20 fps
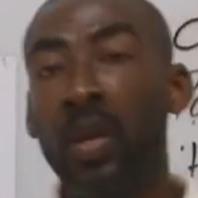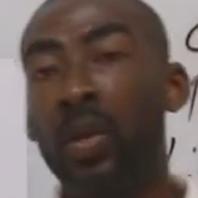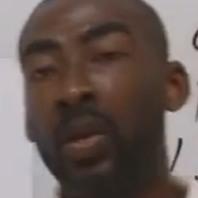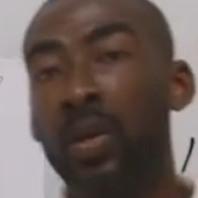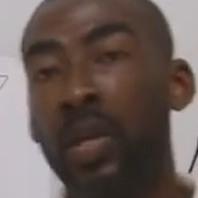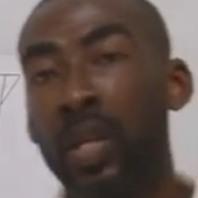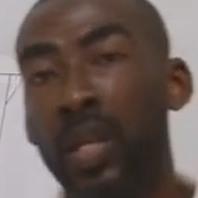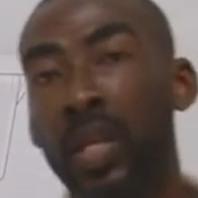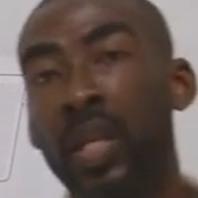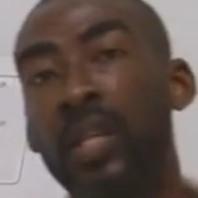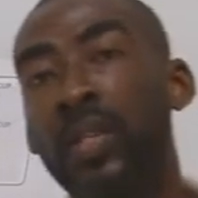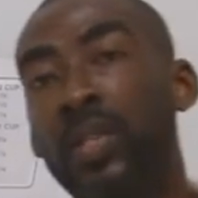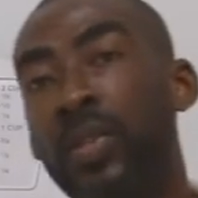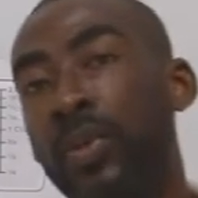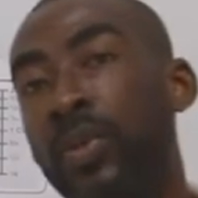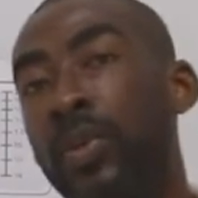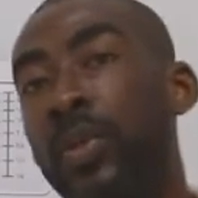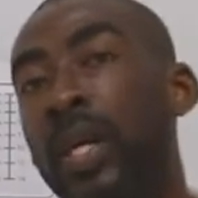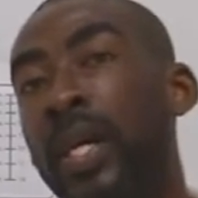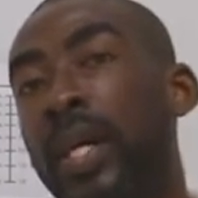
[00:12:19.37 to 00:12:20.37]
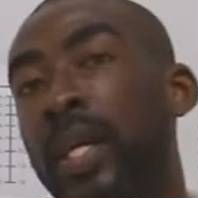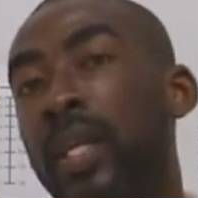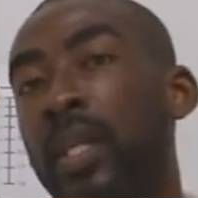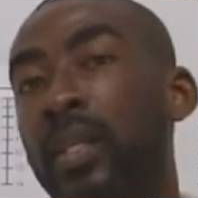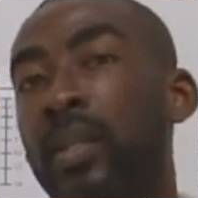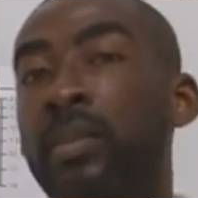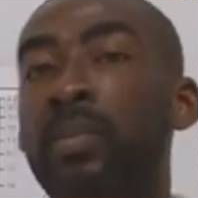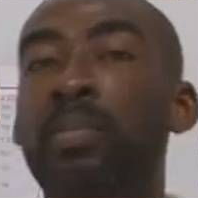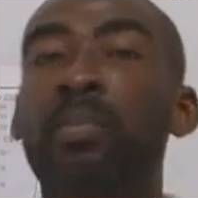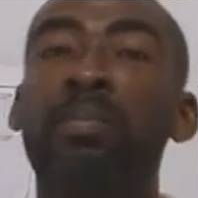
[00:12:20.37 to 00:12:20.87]
Okay, so
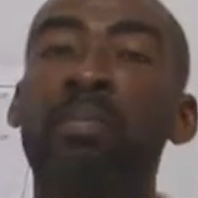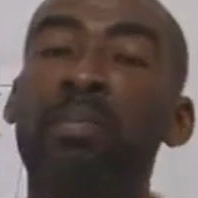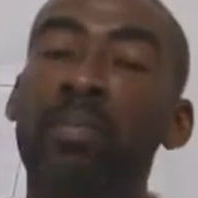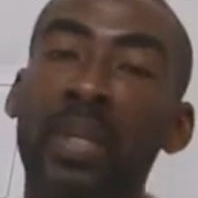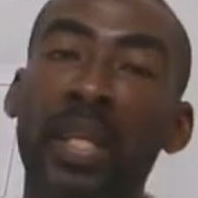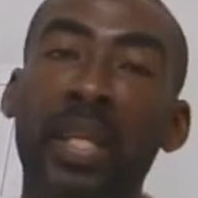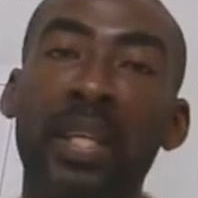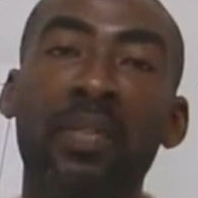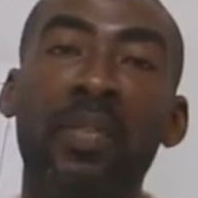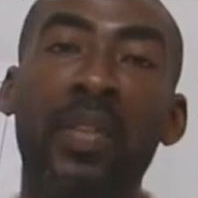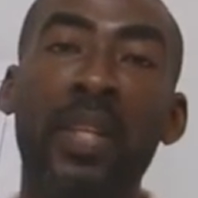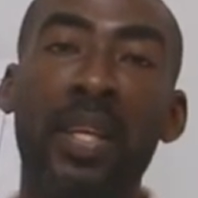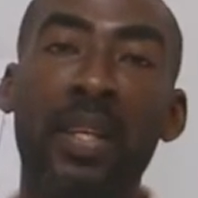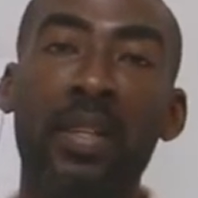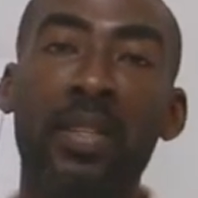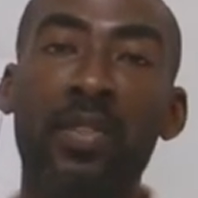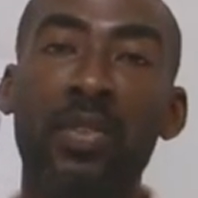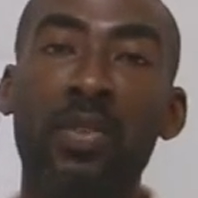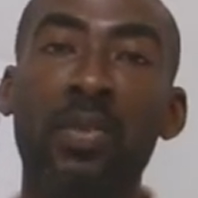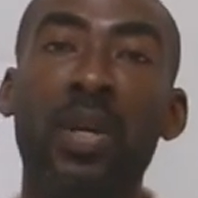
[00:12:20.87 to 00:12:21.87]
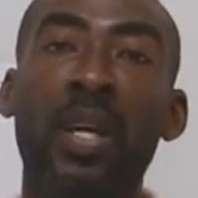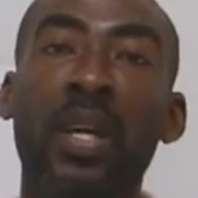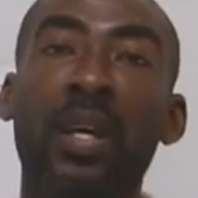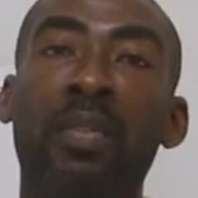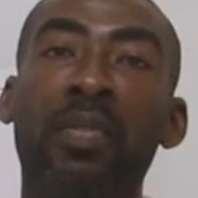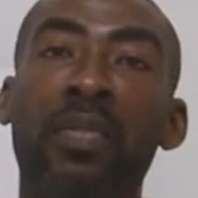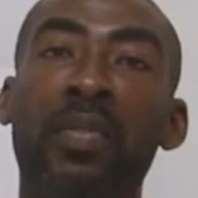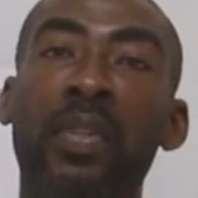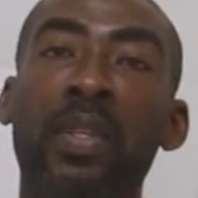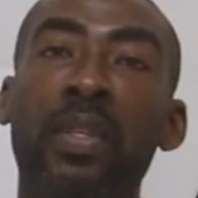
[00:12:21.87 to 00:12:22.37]
I believe that you
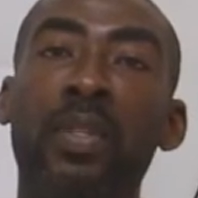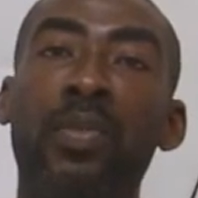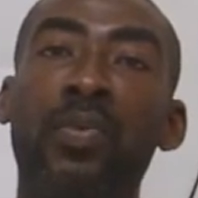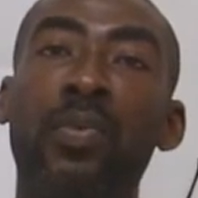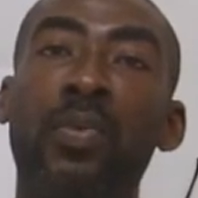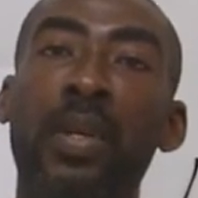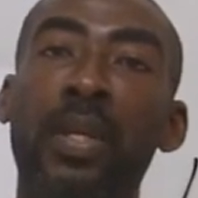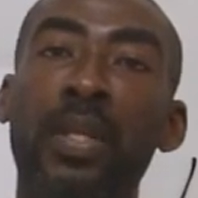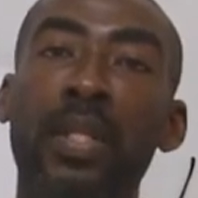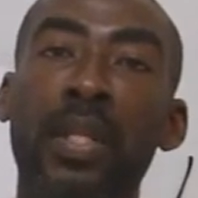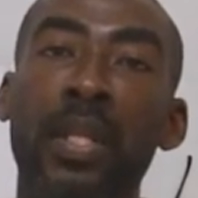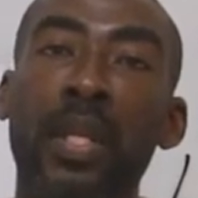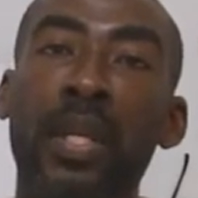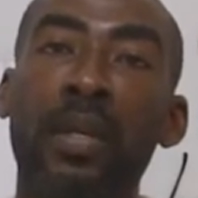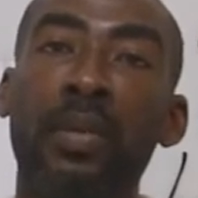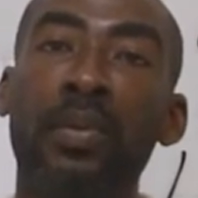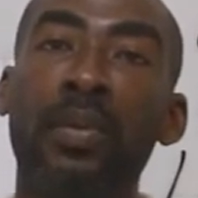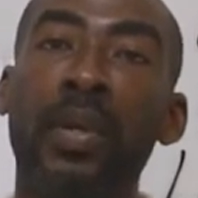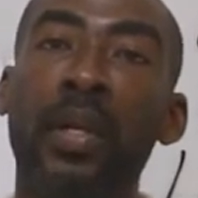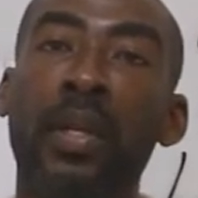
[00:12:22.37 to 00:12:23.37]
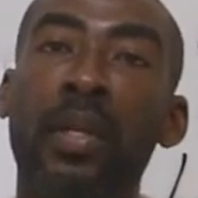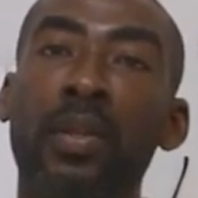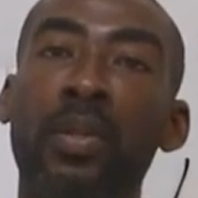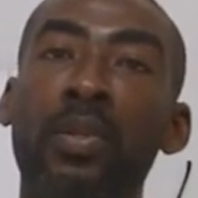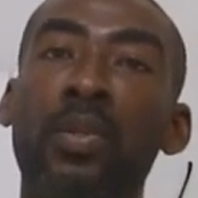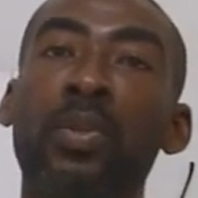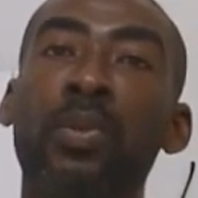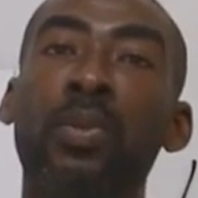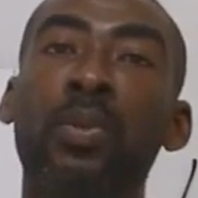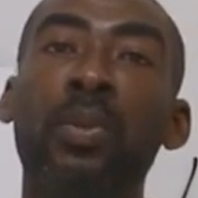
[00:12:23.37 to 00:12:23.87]
have these words now, and
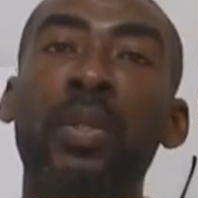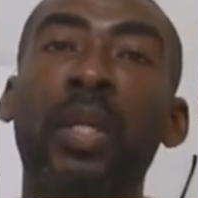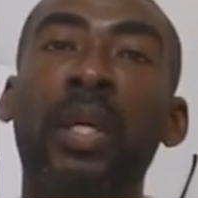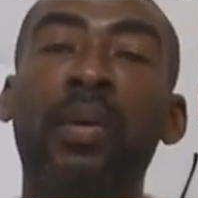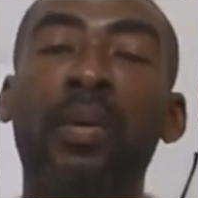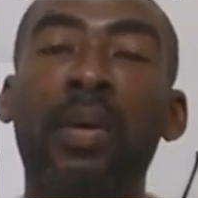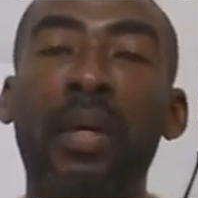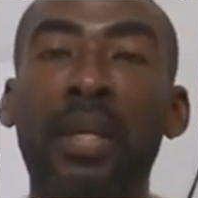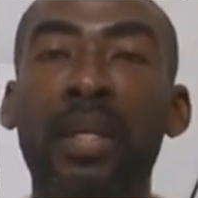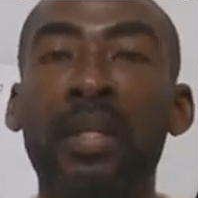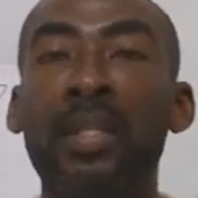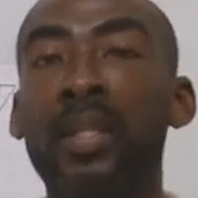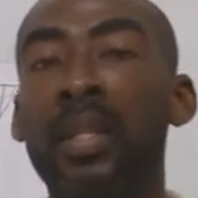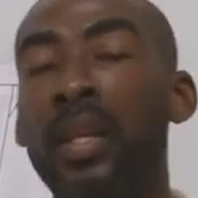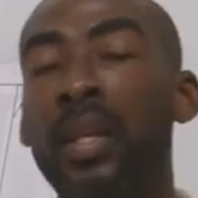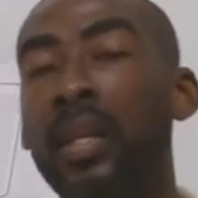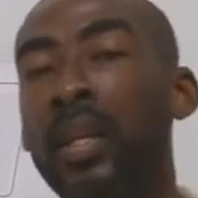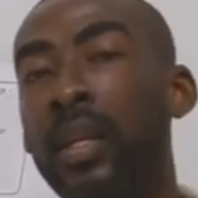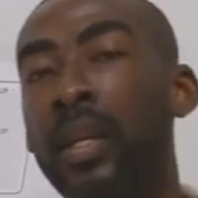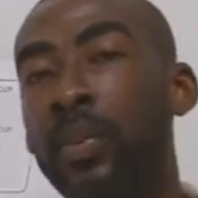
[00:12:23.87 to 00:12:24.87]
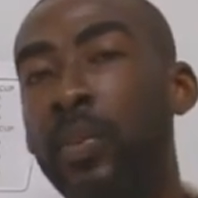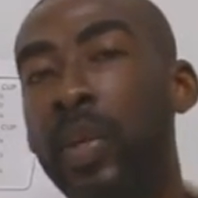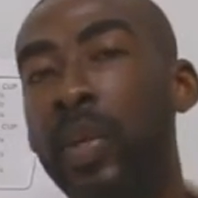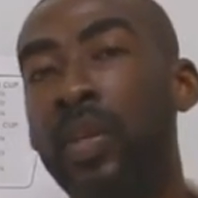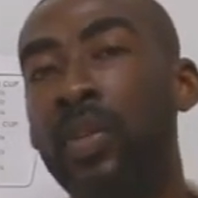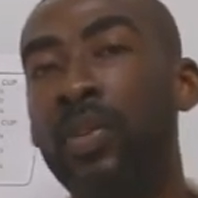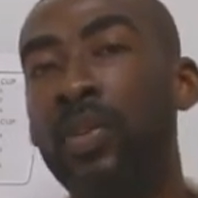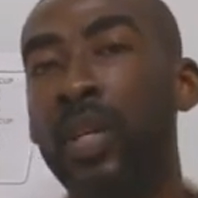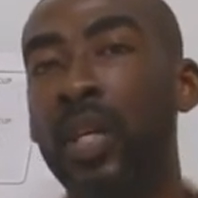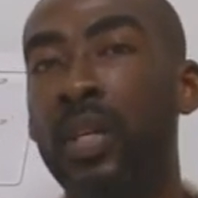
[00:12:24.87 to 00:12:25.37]
you now understand them,
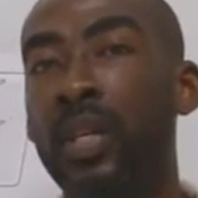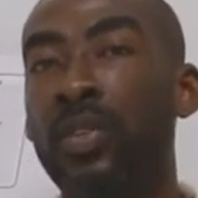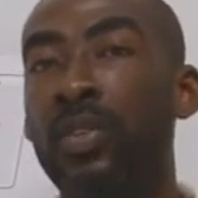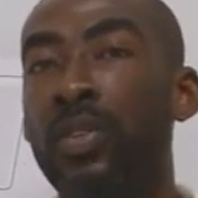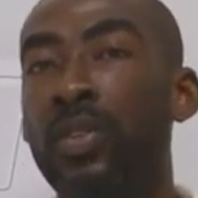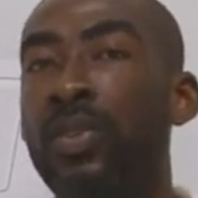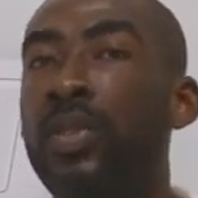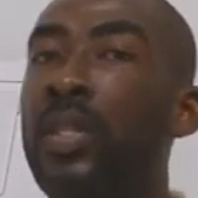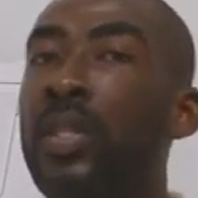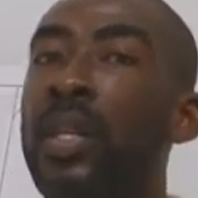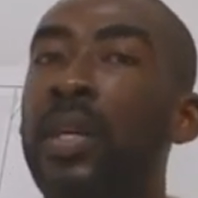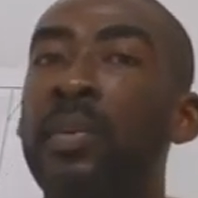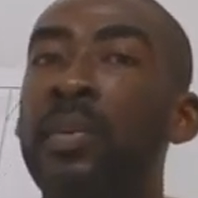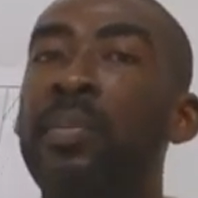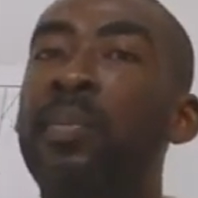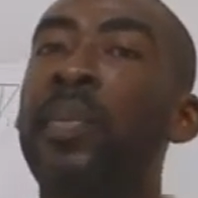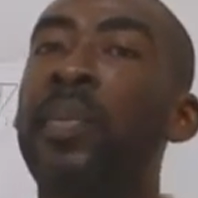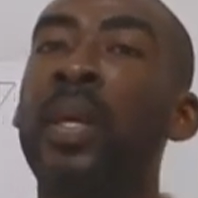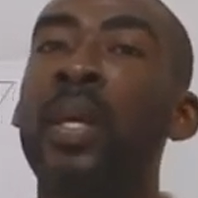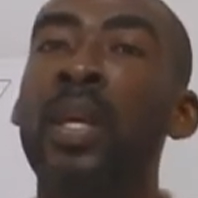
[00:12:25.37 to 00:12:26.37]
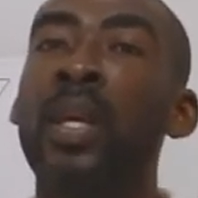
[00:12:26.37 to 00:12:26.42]
and you can use them